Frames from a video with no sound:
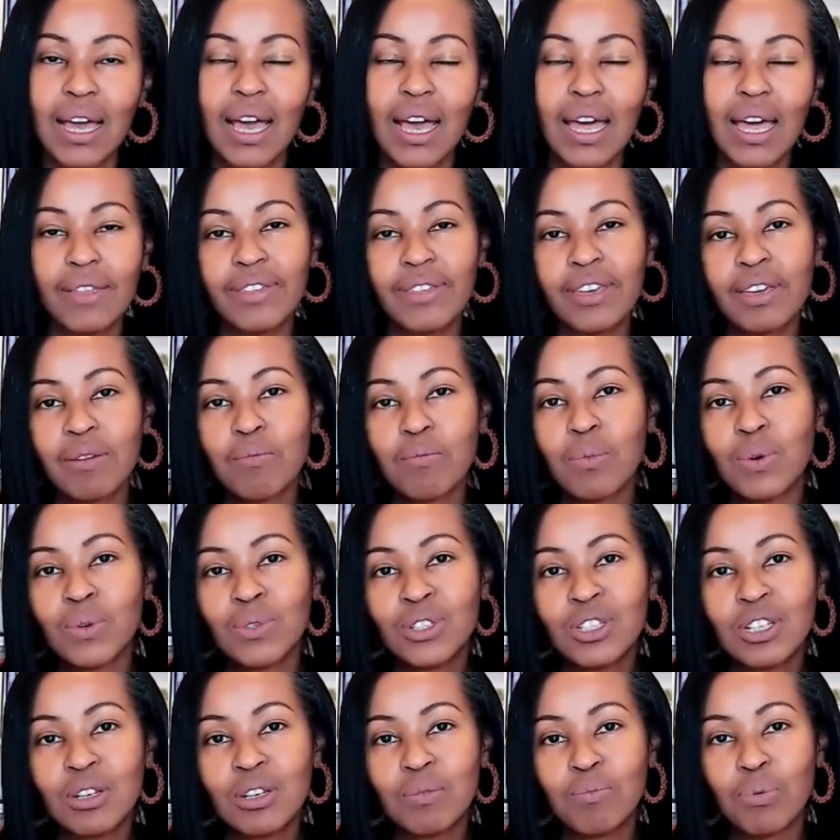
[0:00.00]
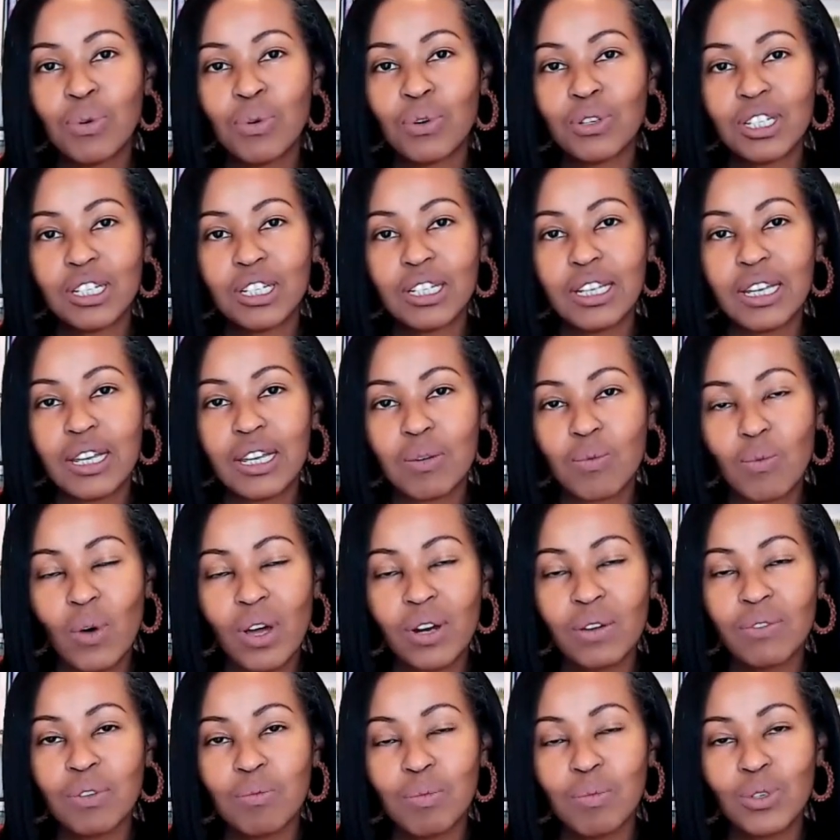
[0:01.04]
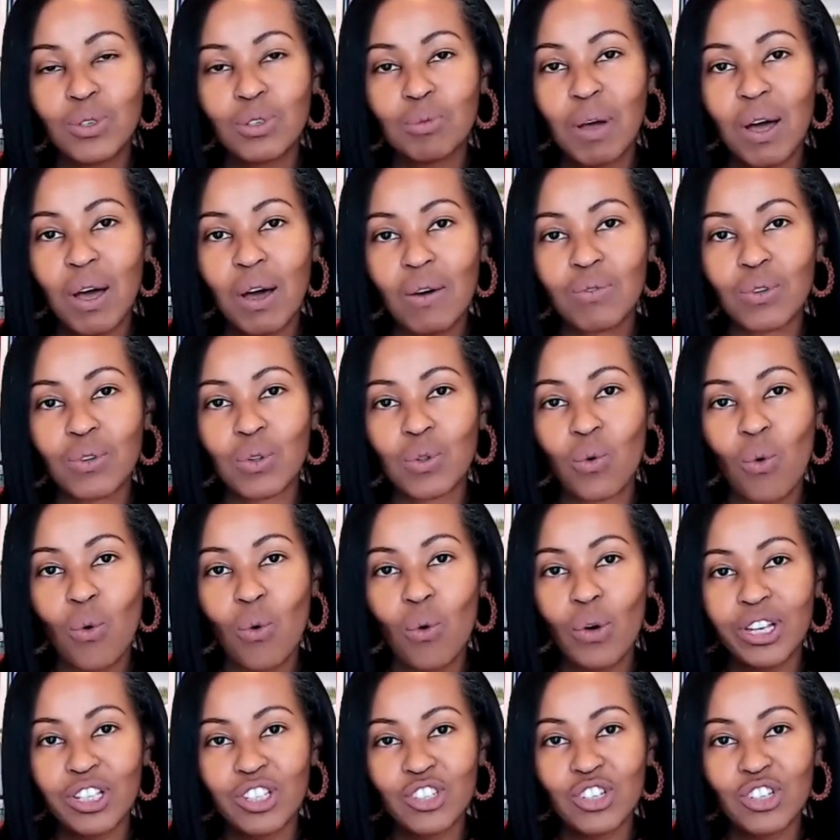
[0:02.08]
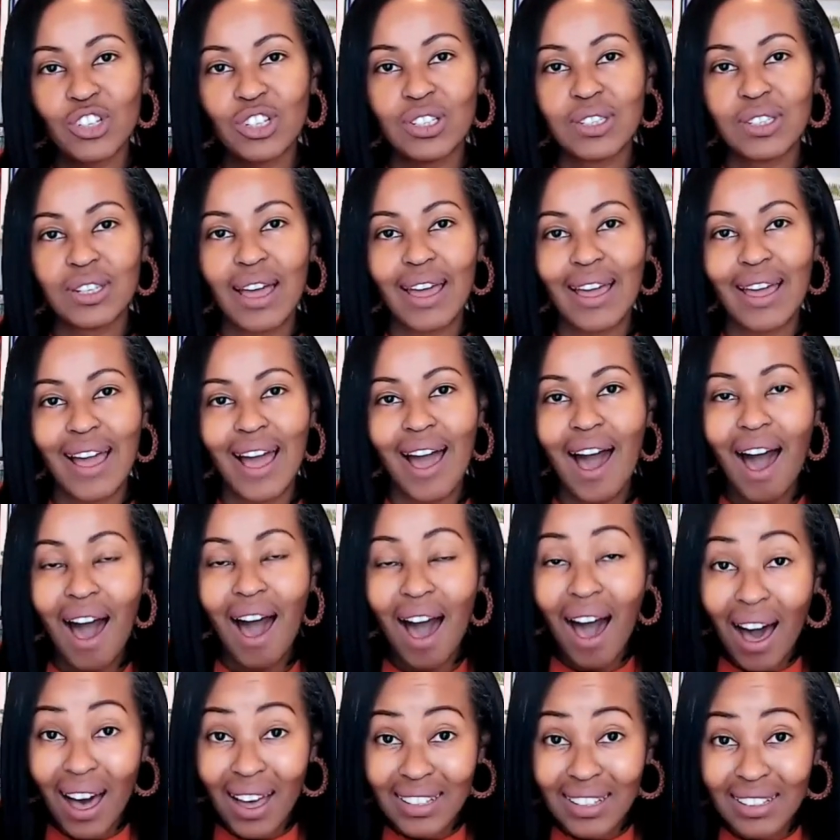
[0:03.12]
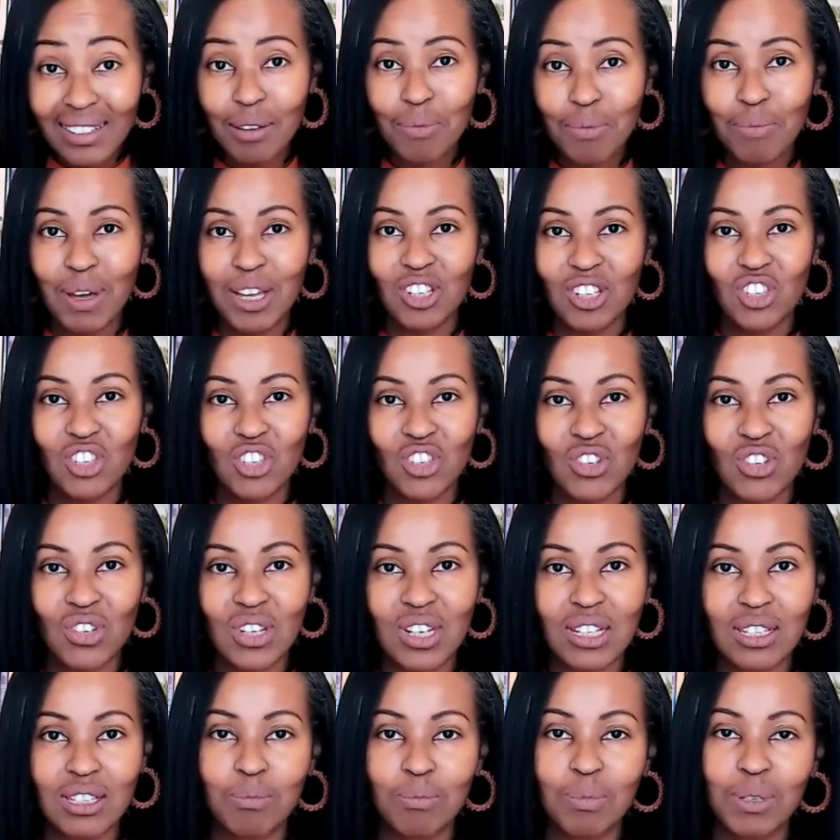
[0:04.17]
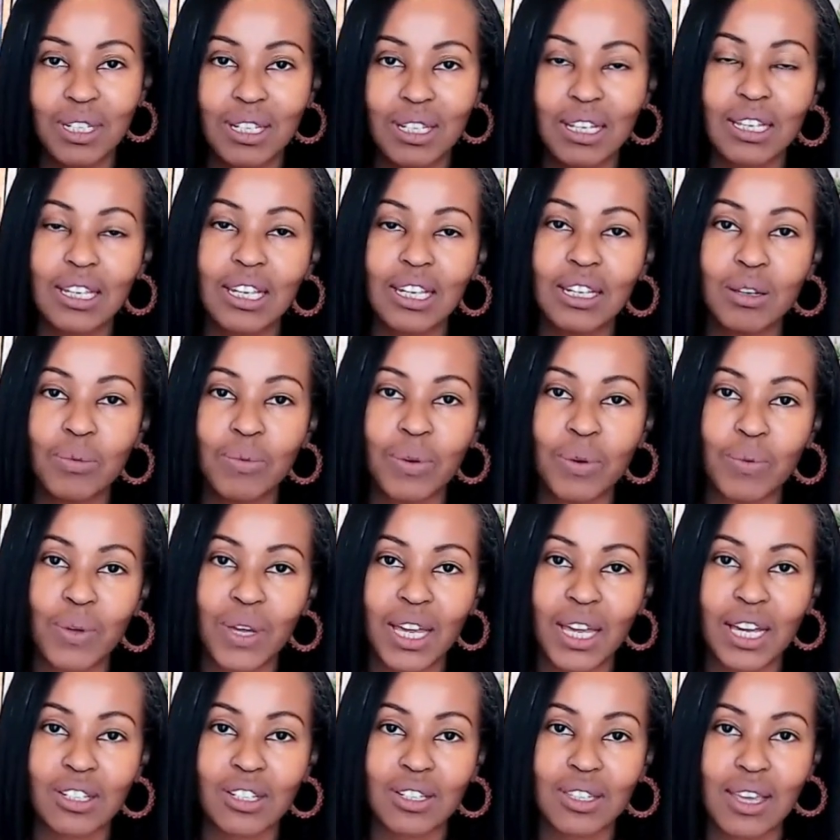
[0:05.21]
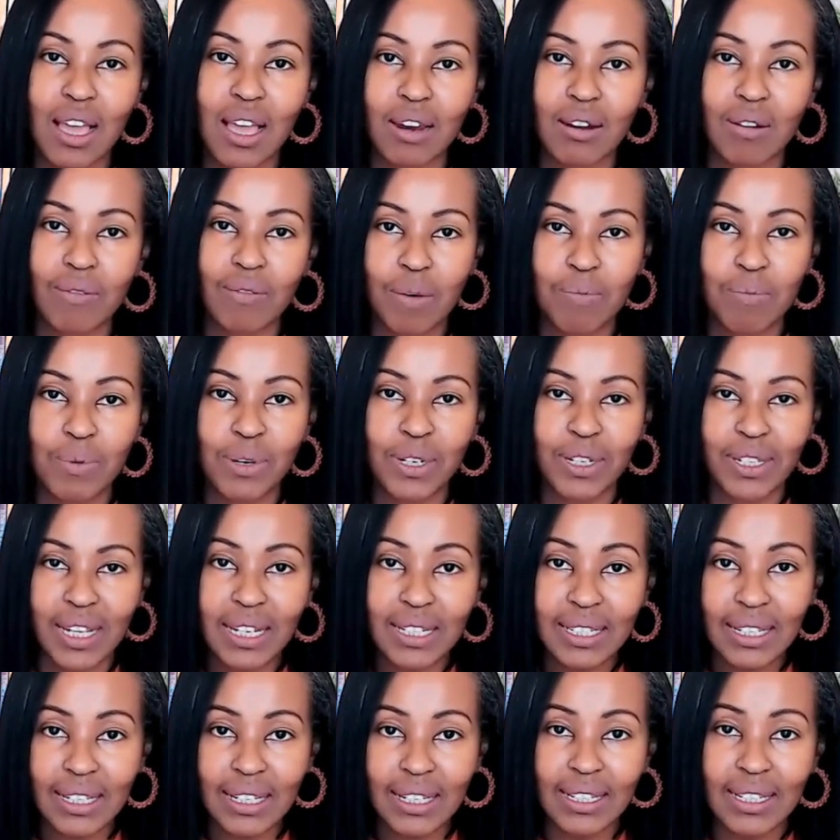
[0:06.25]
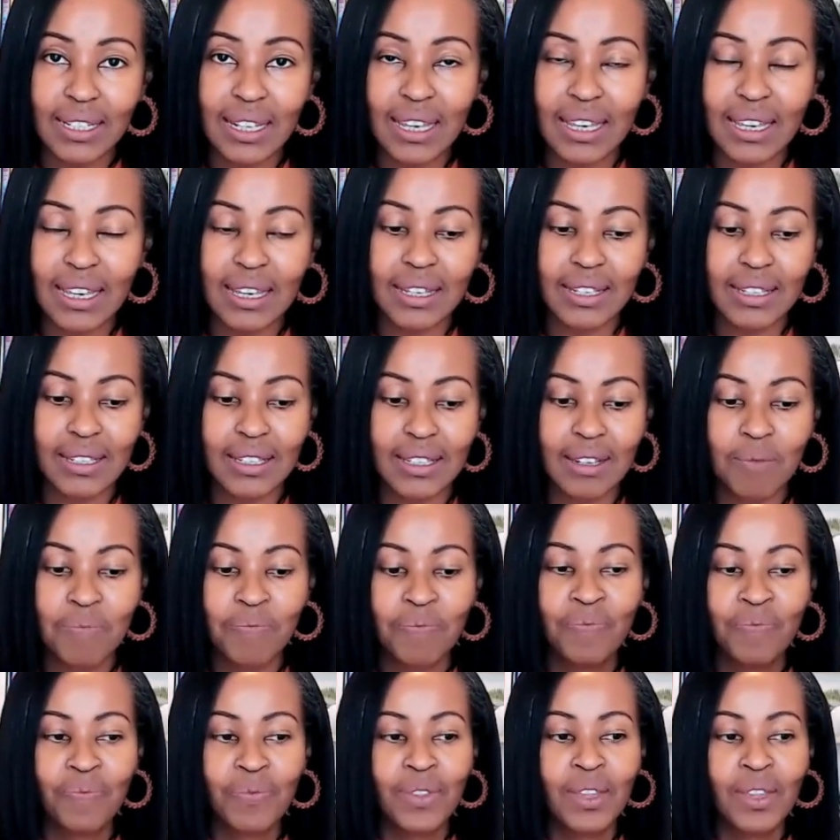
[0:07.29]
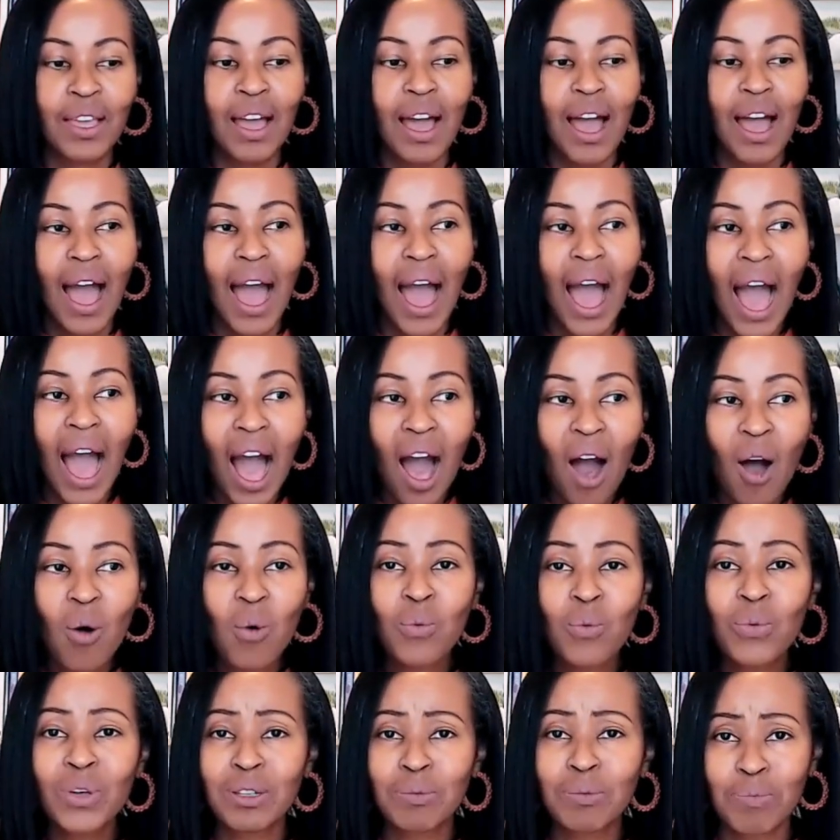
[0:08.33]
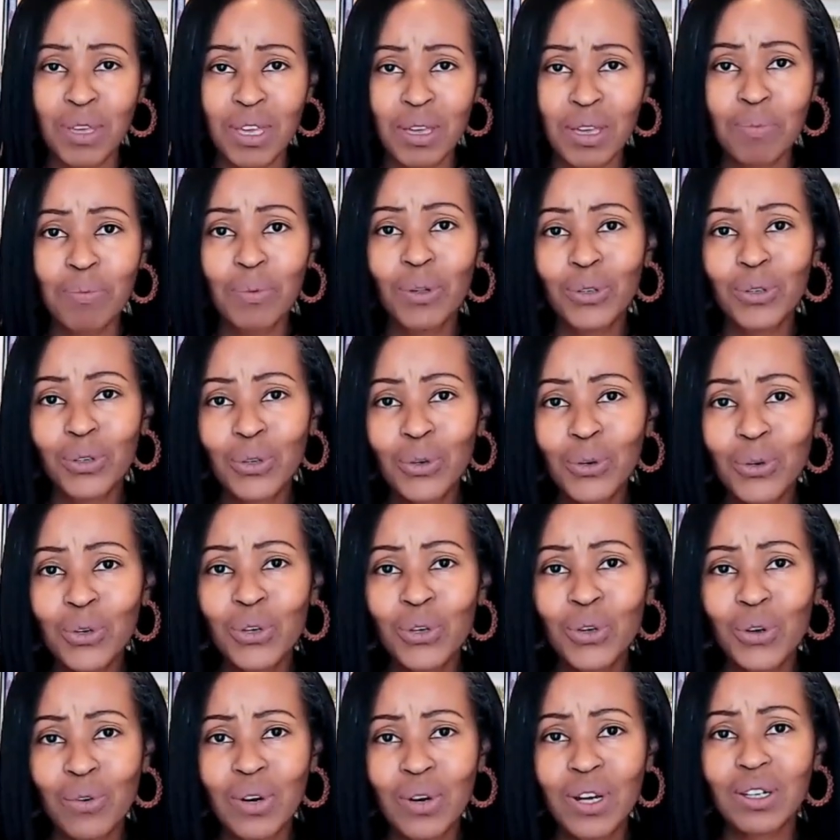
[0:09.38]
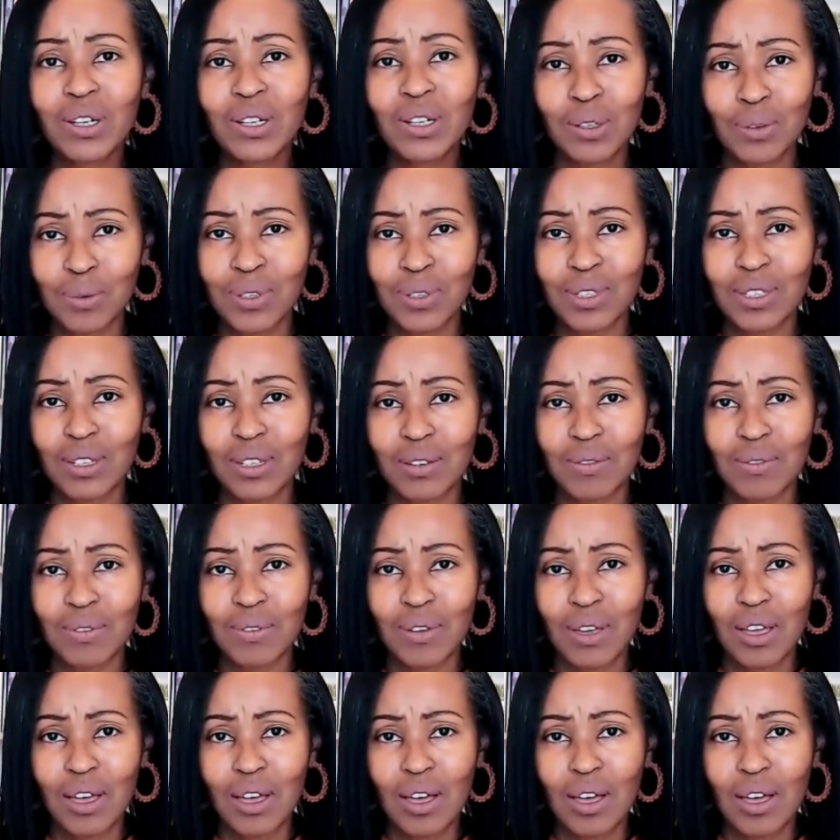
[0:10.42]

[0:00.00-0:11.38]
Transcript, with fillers: And I think most importantly, and one of the most powerful questions I ask my students, particularly when we get to the end of represented, is how will people know you're inclusive?